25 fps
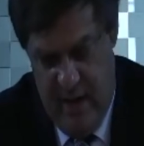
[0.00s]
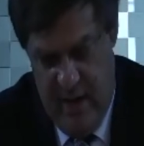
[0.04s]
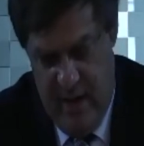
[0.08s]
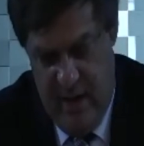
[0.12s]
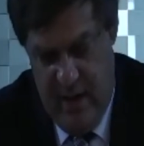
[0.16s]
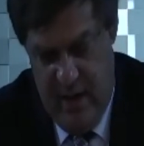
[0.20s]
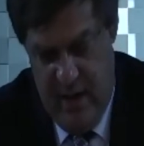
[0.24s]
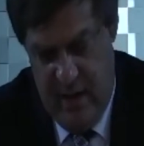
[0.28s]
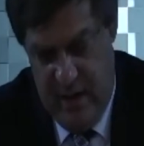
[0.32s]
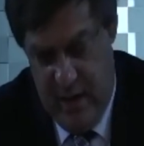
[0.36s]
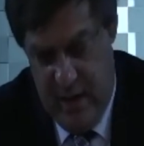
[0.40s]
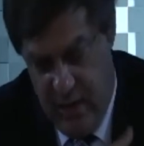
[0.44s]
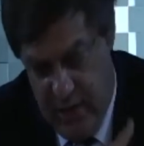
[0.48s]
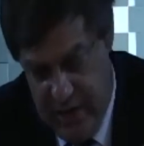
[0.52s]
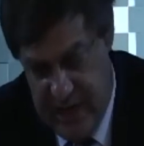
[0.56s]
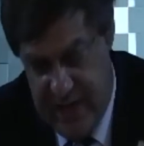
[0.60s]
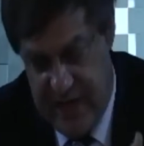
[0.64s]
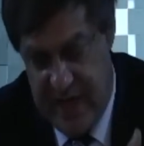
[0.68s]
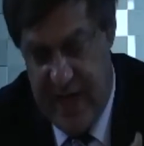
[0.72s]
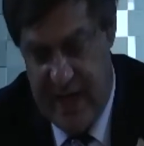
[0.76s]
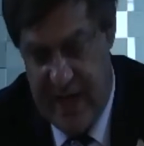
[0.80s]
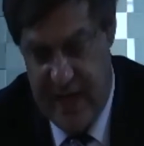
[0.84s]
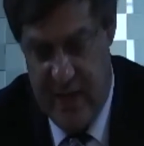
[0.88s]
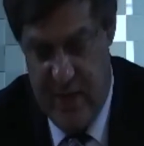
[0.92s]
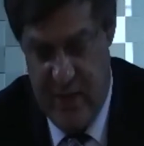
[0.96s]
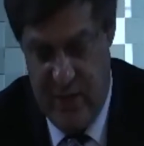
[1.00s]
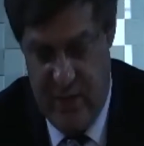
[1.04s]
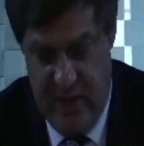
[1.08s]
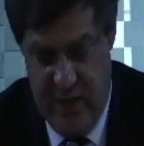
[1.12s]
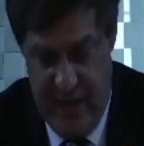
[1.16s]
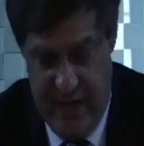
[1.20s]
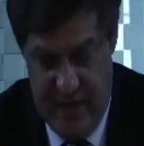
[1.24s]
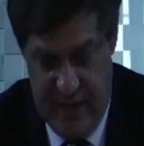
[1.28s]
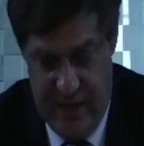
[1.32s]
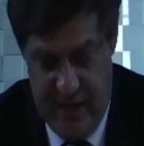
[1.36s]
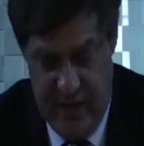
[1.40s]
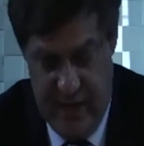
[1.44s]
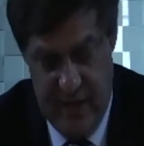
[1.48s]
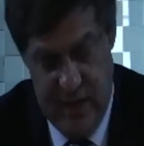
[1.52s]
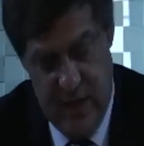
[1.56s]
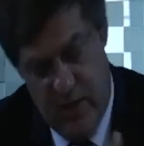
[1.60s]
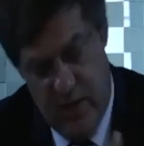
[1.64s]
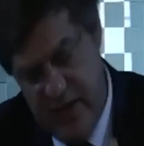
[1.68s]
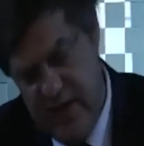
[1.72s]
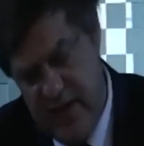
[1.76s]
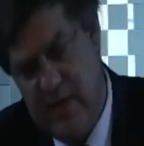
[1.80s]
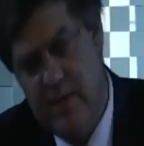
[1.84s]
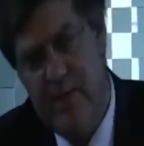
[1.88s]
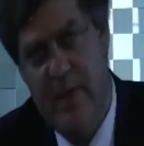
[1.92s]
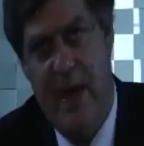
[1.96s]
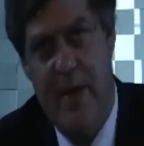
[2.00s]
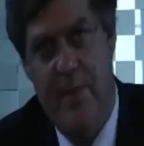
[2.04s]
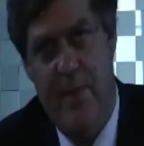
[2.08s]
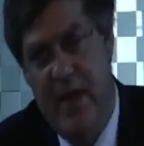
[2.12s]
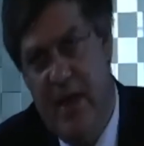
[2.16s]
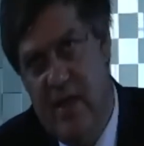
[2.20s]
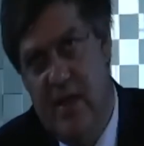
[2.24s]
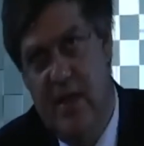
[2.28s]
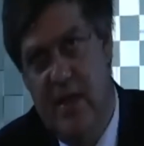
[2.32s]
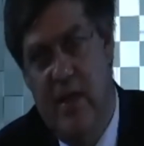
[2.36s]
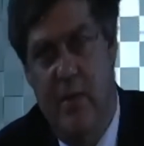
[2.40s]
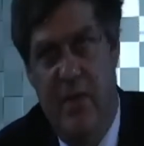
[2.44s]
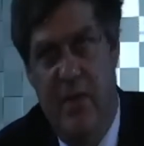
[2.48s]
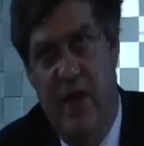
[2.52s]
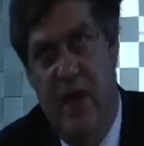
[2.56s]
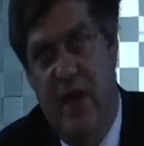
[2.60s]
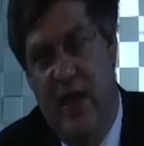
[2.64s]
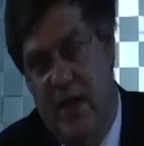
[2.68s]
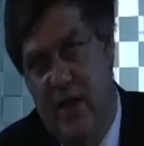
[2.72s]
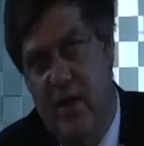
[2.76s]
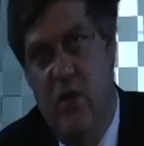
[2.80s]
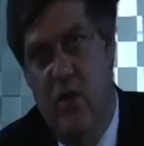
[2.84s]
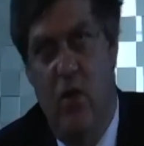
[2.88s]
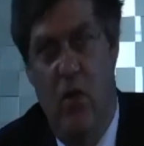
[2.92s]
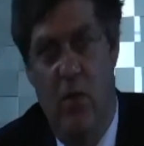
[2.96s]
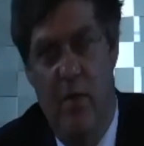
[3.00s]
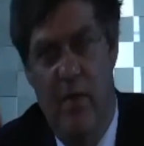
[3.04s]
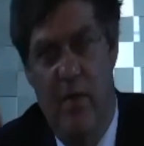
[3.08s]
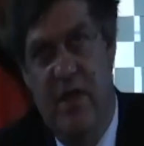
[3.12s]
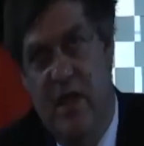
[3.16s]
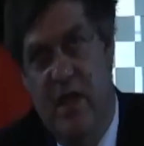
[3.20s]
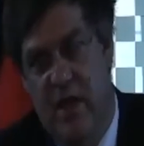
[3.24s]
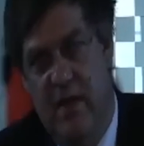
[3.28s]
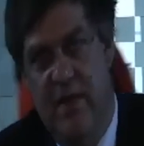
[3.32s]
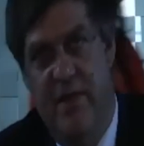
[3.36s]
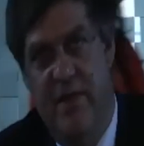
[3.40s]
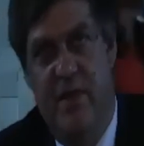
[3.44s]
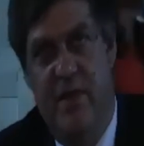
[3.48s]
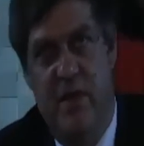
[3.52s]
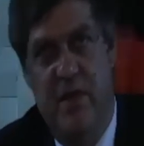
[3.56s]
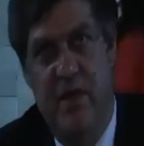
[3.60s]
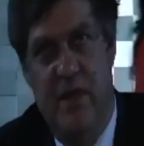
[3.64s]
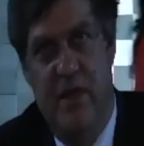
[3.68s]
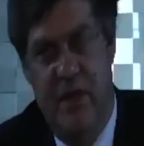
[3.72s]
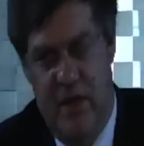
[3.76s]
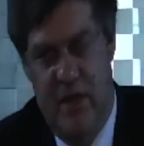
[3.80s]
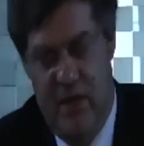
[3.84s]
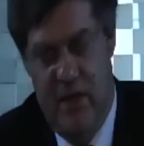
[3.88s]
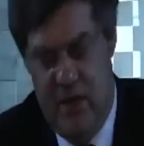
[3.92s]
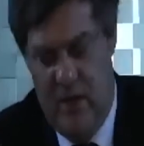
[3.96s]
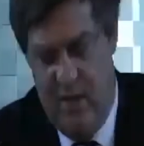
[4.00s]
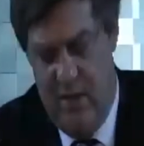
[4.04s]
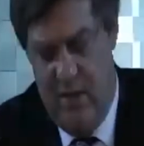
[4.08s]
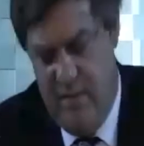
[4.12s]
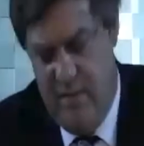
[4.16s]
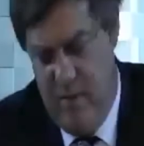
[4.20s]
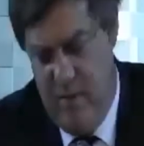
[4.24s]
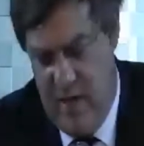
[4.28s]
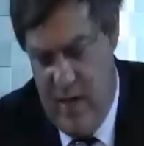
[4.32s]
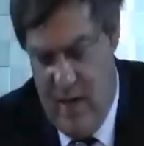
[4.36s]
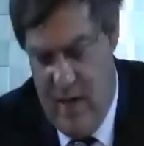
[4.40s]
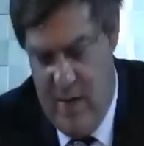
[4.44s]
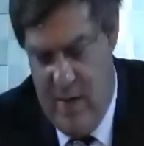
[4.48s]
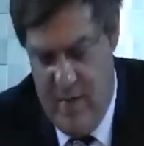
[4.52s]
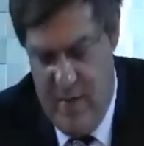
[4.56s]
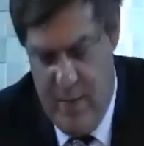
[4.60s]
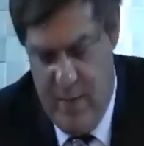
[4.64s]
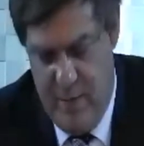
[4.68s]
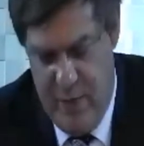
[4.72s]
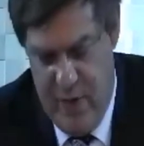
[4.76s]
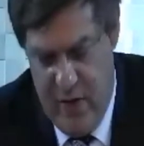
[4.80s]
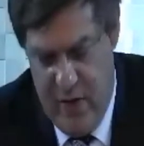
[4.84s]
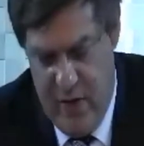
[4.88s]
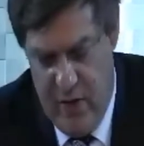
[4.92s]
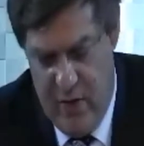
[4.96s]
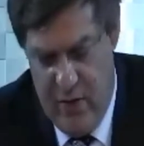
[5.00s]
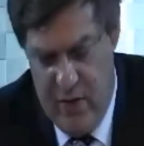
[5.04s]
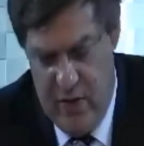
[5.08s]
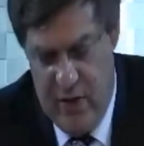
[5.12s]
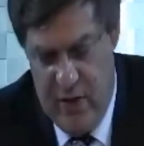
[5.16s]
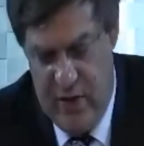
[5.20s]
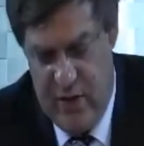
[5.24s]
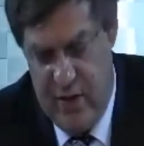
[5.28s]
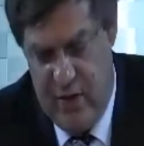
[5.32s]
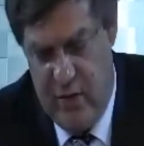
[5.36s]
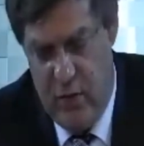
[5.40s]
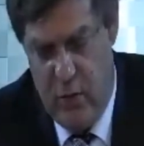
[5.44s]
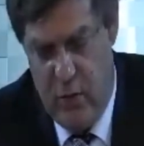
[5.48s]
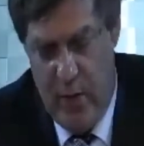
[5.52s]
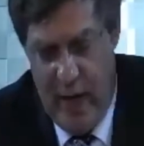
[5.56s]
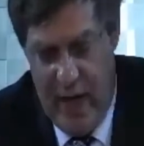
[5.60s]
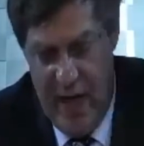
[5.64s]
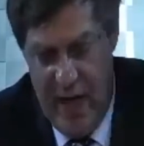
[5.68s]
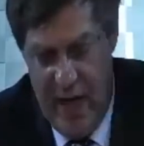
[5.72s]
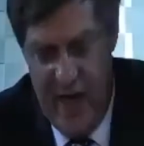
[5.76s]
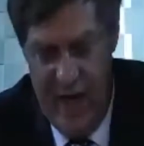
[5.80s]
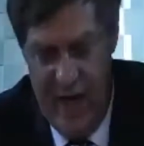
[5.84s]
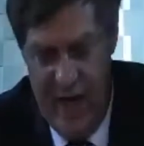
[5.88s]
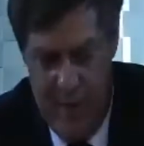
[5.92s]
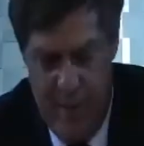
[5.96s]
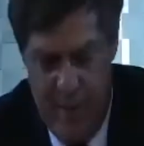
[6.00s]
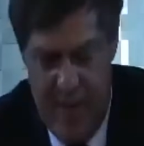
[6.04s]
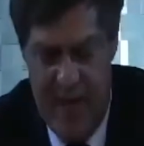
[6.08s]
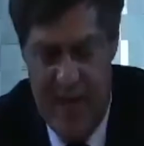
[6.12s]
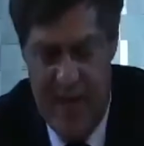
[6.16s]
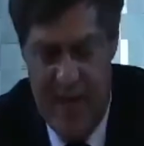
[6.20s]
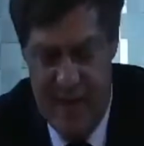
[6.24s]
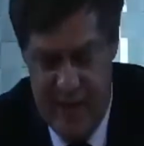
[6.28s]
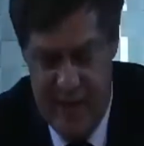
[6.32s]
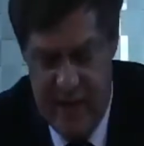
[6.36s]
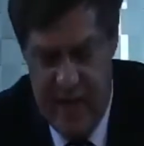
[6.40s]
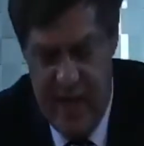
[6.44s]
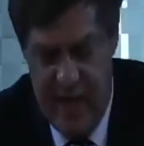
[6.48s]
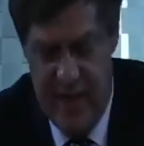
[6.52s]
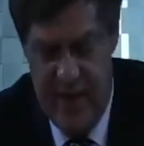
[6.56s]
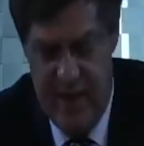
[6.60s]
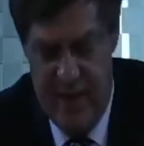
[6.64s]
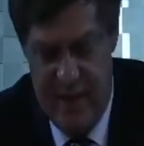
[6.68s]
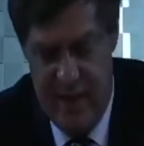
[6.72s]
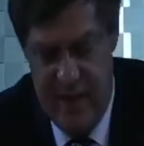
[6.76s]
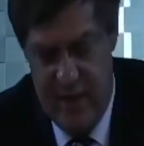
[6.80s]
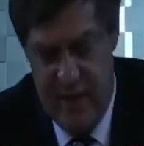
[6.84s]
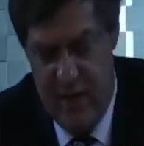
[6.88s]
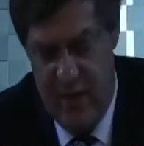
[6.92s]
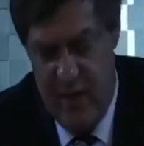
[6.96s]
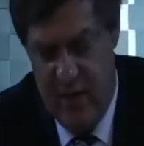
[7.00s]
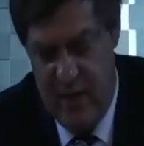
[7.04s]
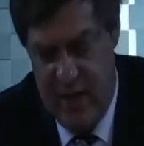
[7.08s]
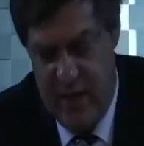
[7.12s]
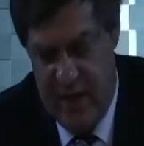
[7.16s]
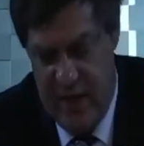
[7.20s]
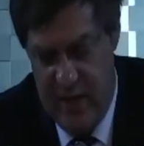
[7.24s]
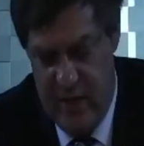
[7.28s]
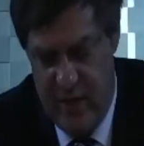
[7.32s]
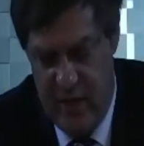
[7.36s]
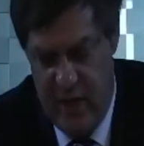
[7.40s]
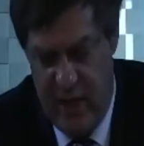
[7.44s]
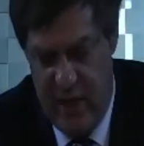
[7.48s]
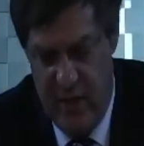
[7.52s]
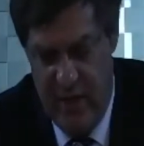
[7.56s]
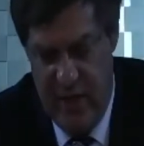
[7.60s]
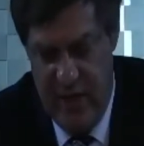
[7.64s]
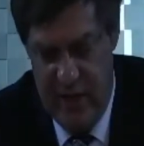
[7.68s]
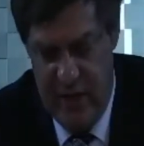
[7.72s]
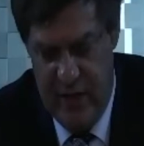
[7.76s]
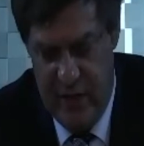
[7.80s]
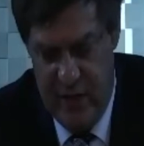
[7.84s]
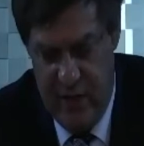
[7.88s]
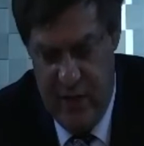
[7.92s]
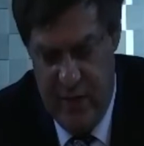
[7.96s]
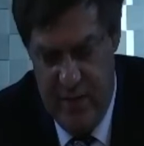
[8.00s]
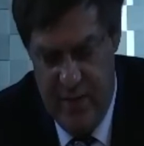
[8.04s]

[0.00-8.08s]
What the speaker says: So the second reason, so this may be something like a normative traditional approach to why it makes sense to look into our issue.